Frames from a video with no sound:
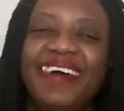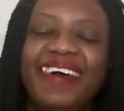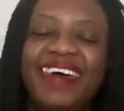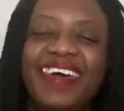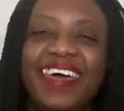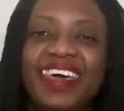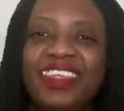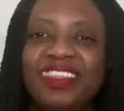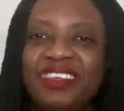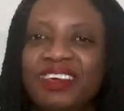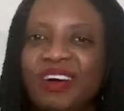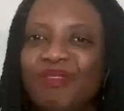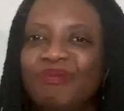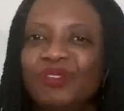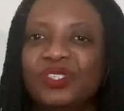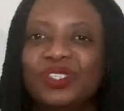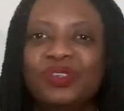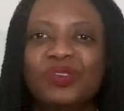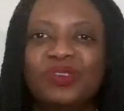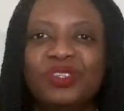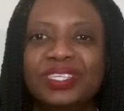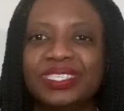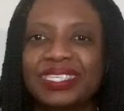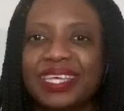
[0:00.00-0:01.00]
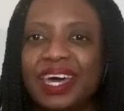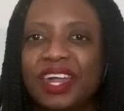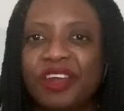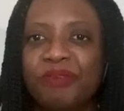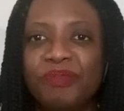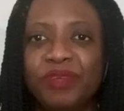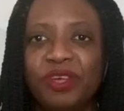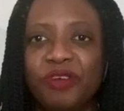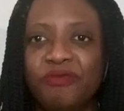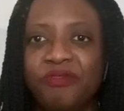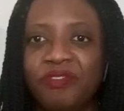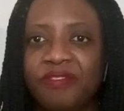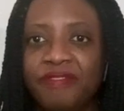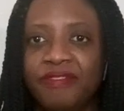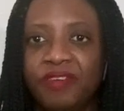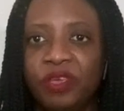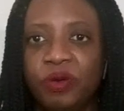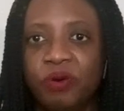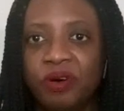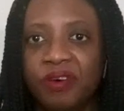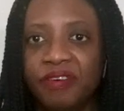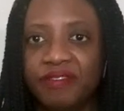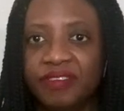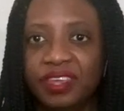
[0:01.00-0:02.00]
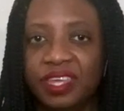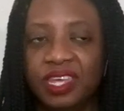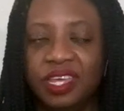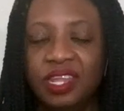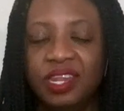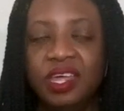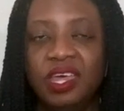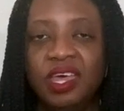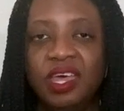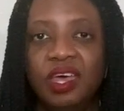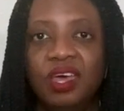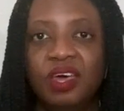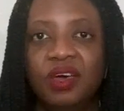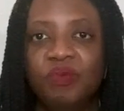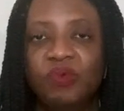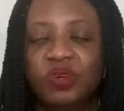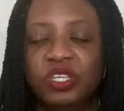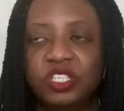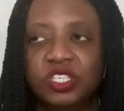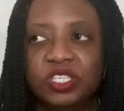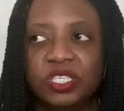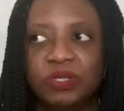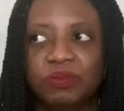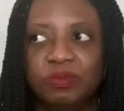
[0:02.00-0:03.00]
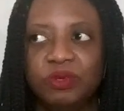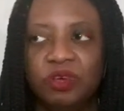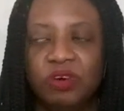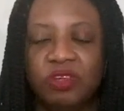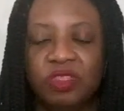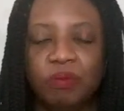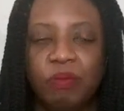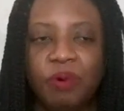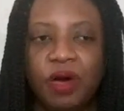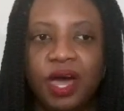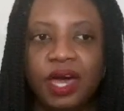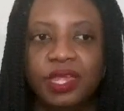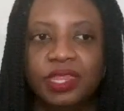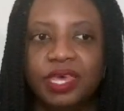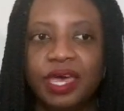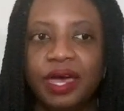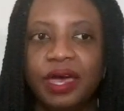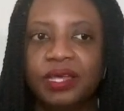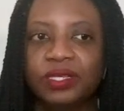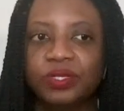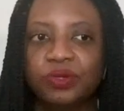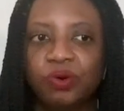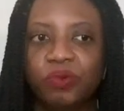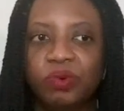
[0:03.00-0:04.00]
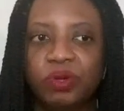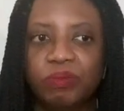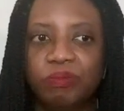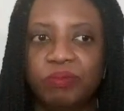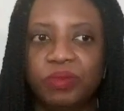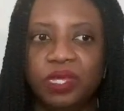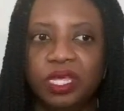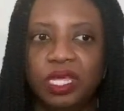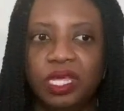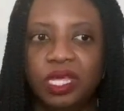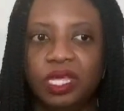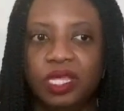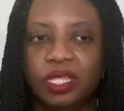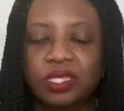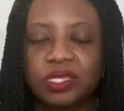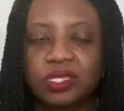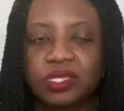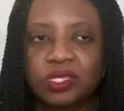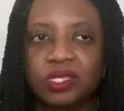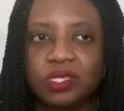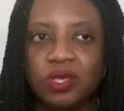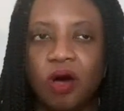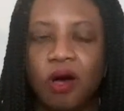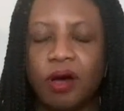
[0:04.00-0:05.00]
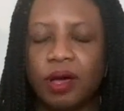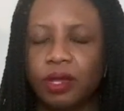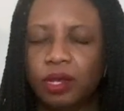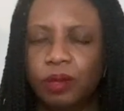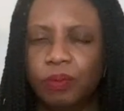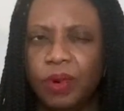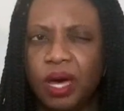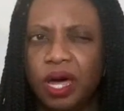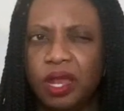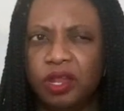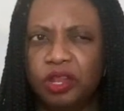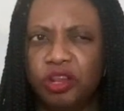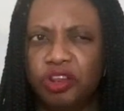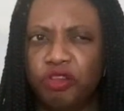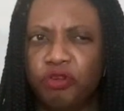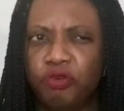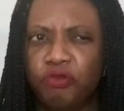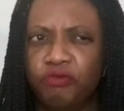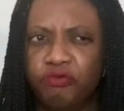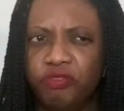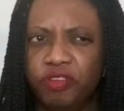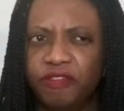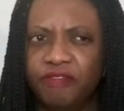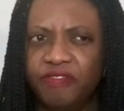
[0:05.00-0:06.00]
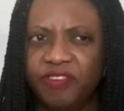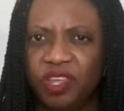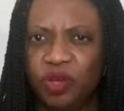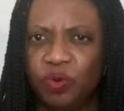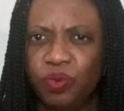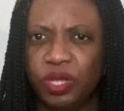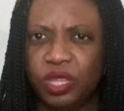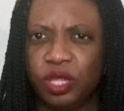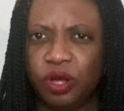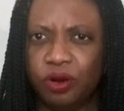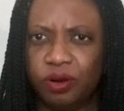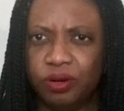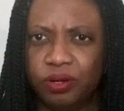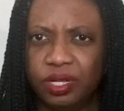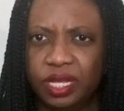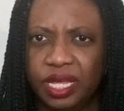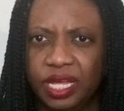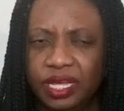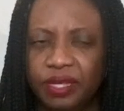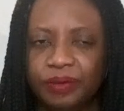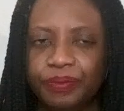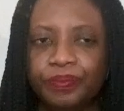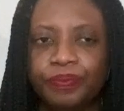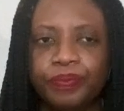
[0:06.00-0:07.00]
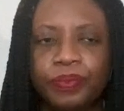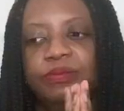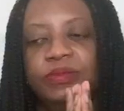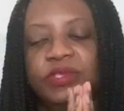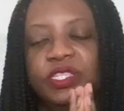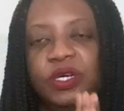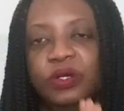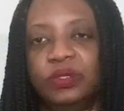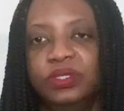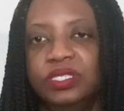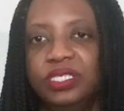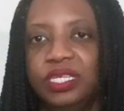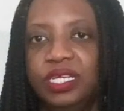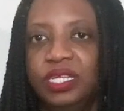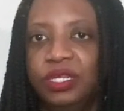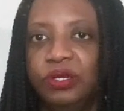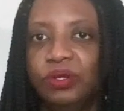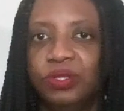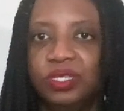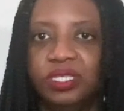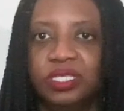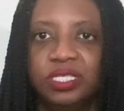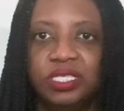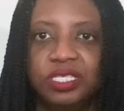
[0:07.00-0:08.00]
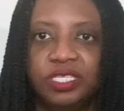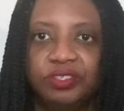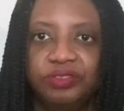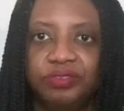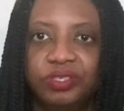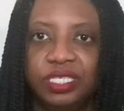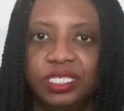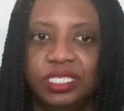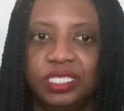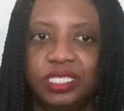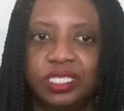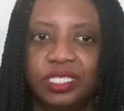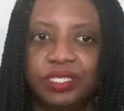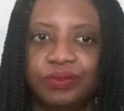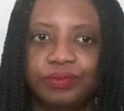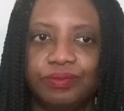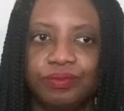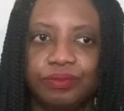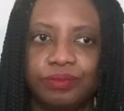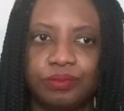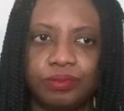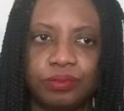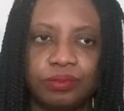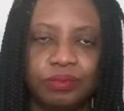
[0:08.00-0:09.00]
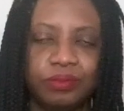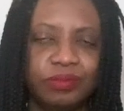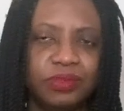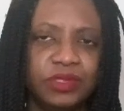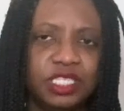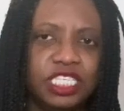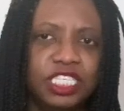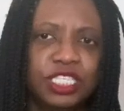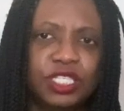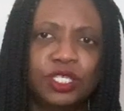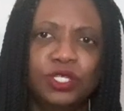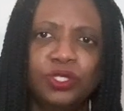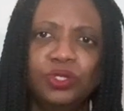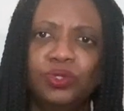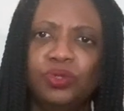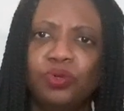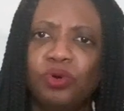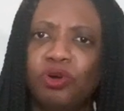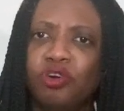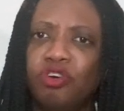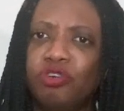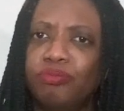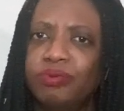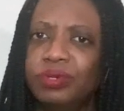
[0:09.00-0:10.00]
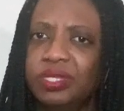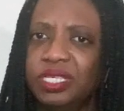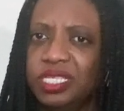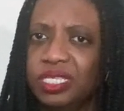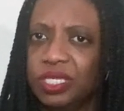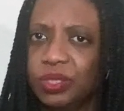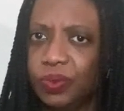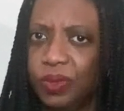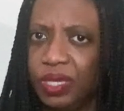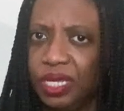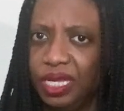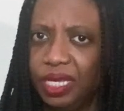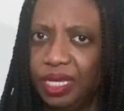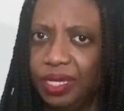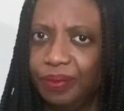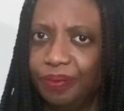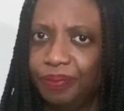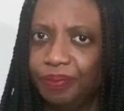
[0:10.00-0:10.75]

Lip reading: And I'm sure there's got to be a review of it with just me on the podcast or with me talking about it in a review with Erle. Don't Say No, the series. It's adorably sweet.